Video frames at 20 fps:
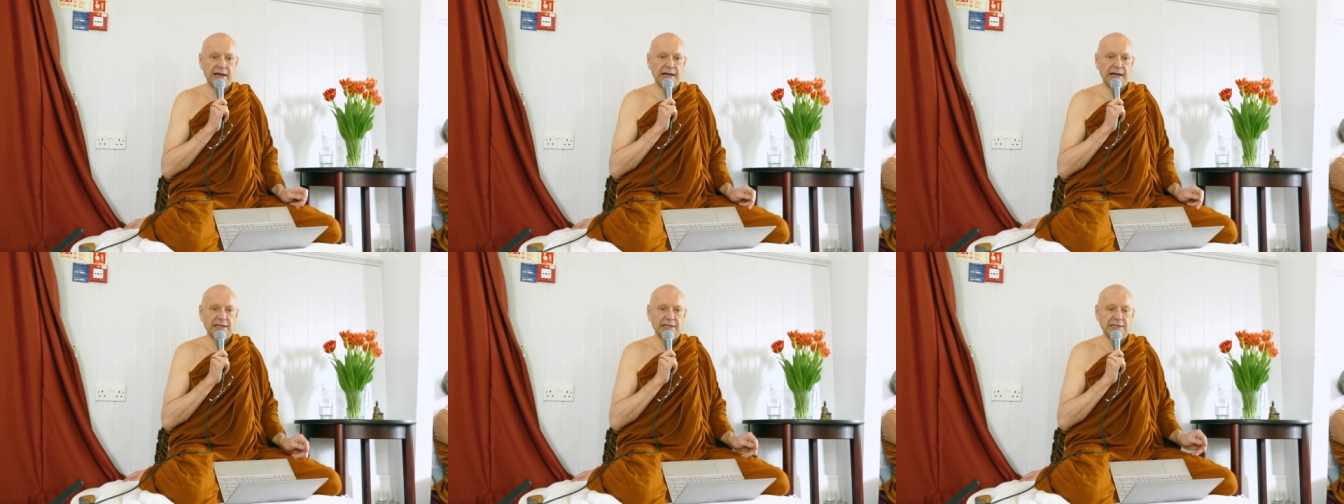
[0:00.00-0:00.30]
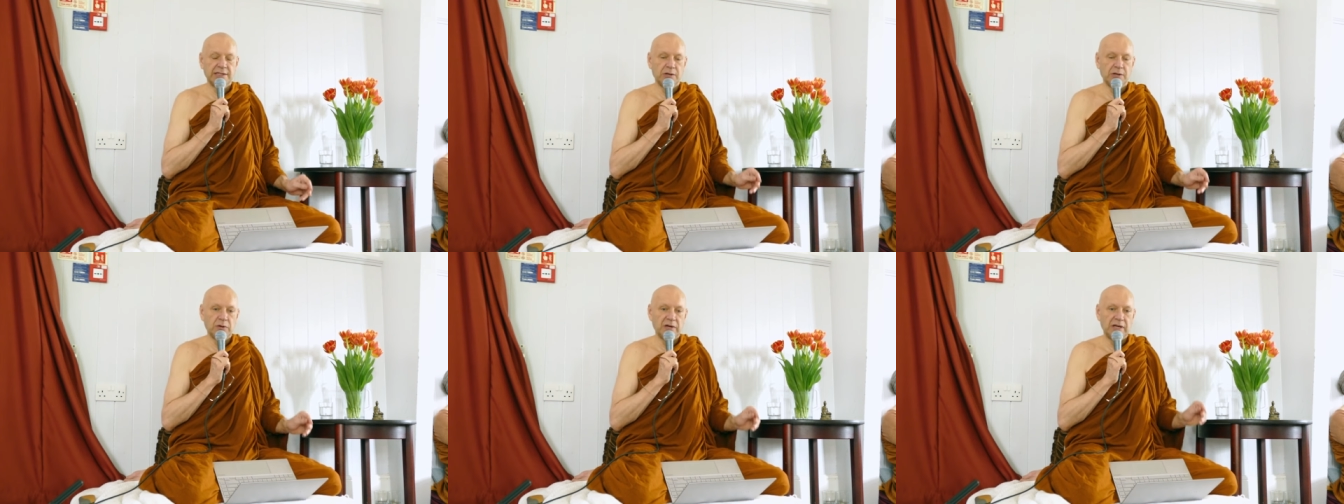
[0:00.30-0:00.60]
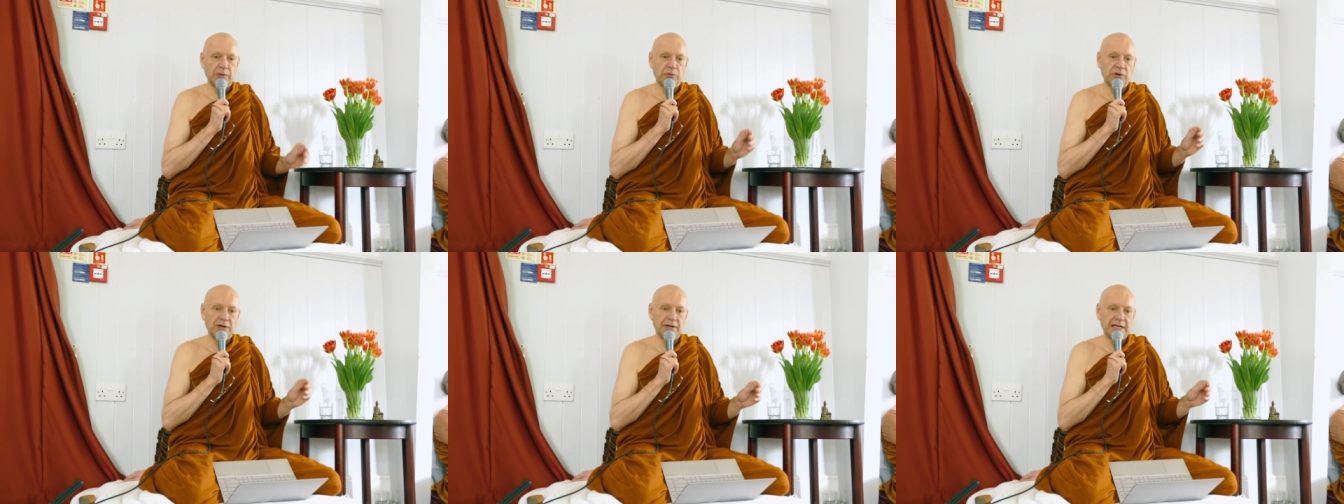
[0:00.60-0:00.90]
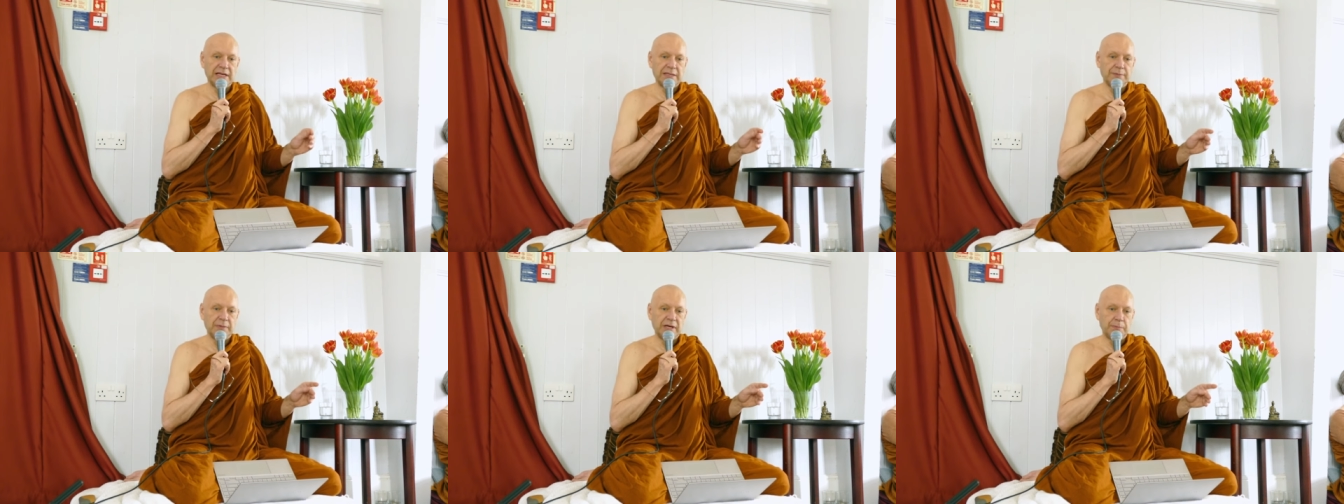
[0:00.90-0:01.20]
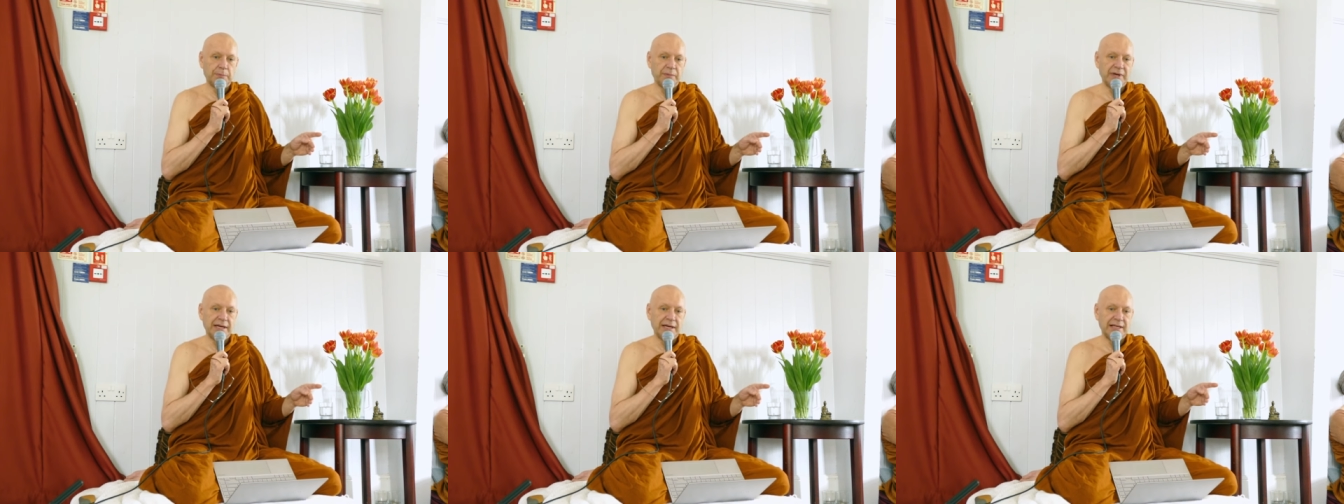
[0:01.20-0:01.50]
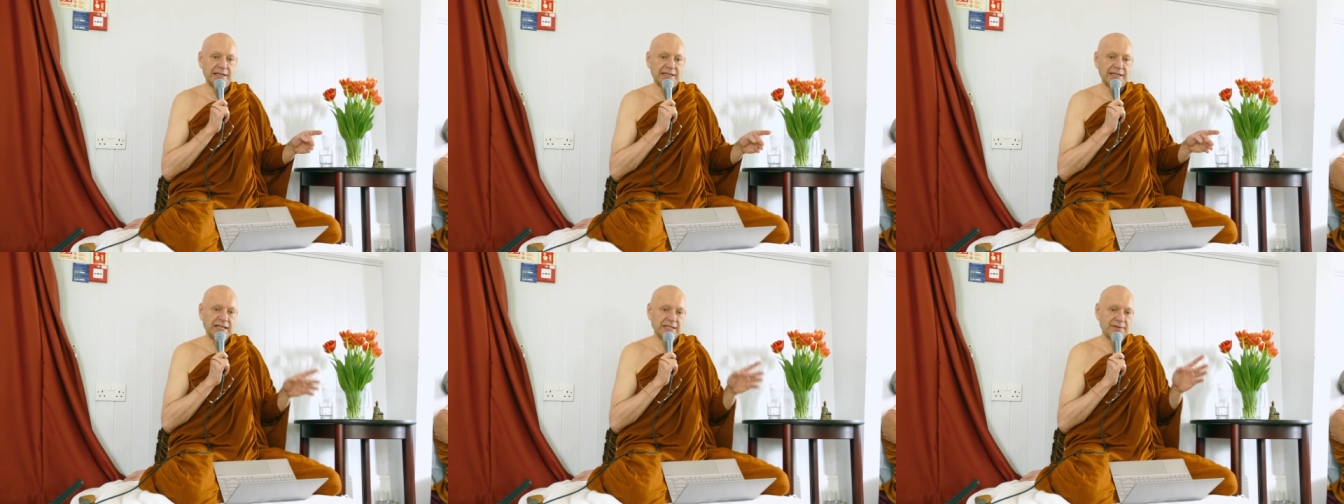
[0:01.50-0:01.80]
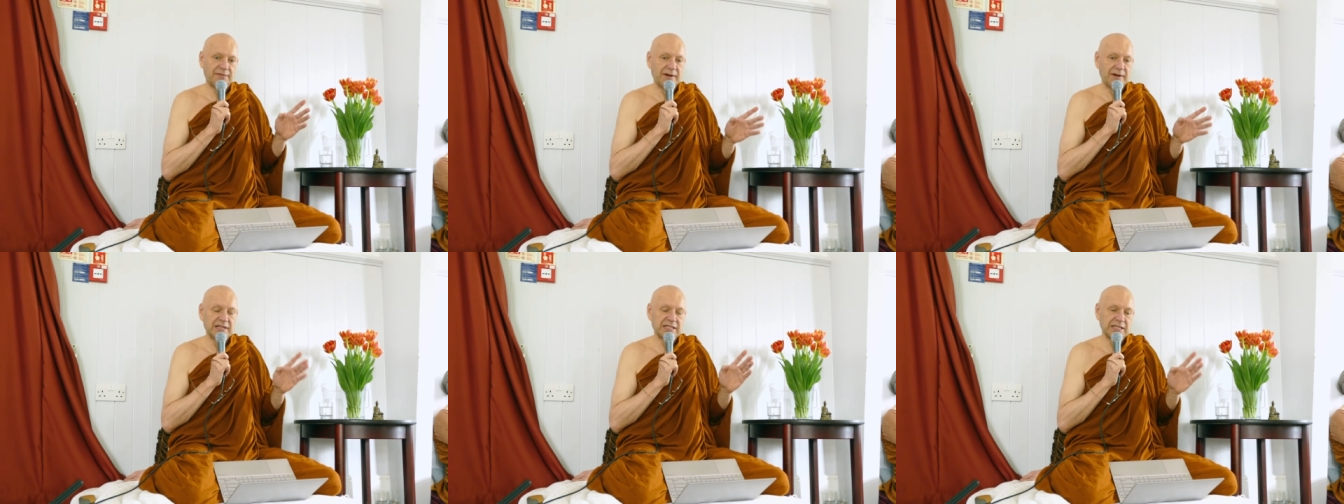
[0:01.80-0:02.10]
And so in Buddhism, it means, has
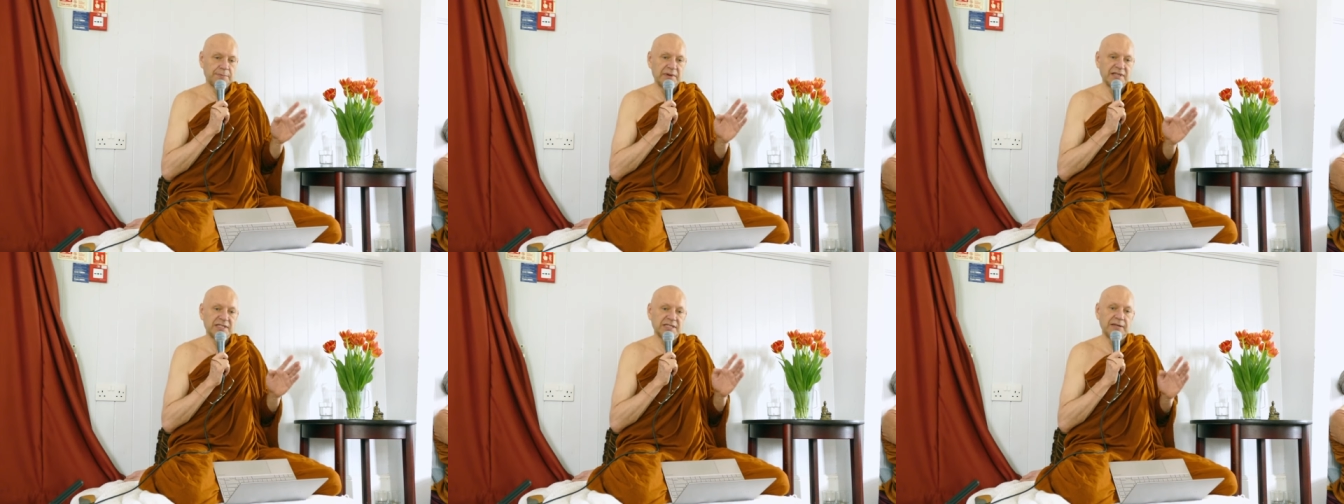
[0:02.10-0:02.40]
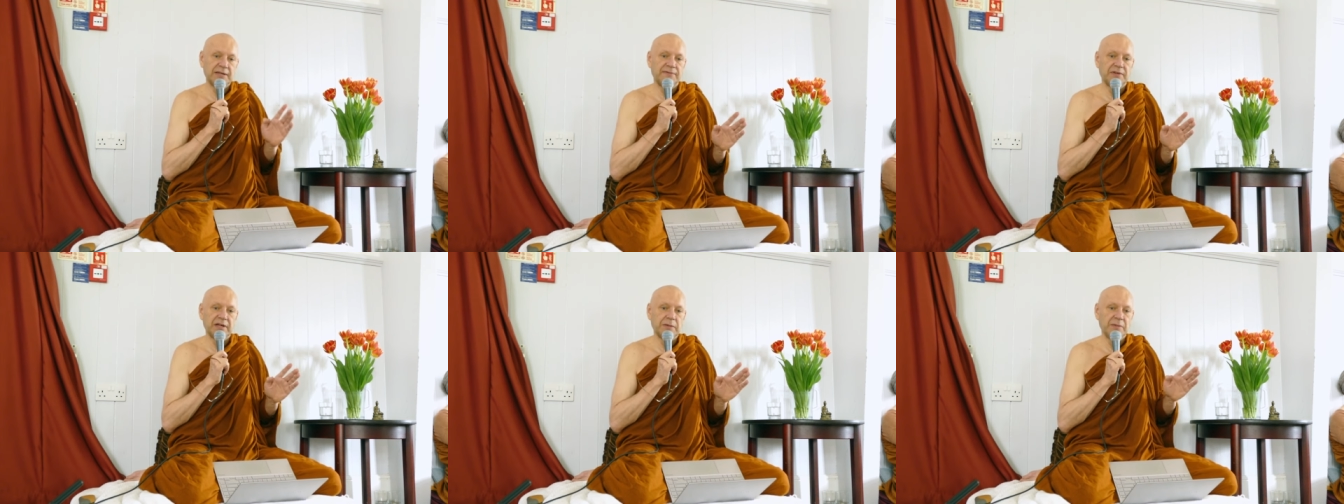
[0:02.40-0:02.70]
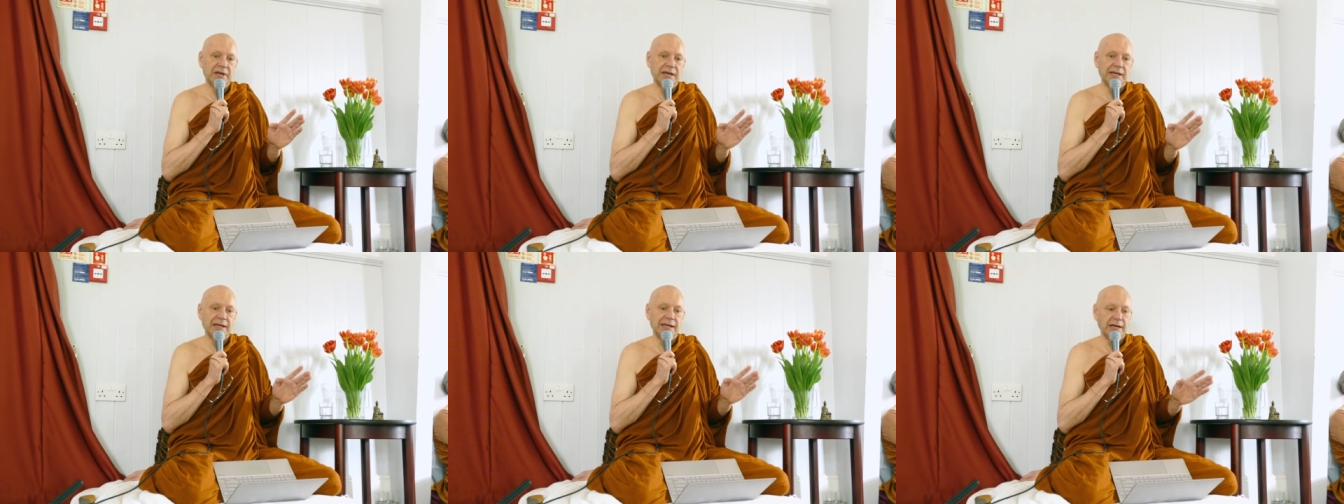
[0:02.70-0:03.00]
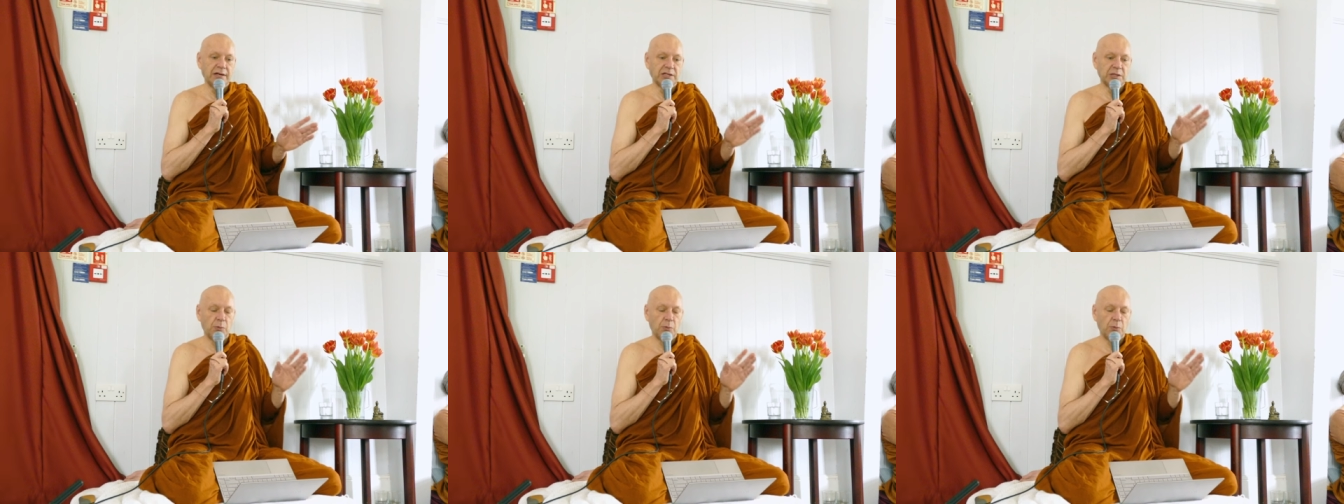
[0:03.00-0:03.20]
a very specific meaning,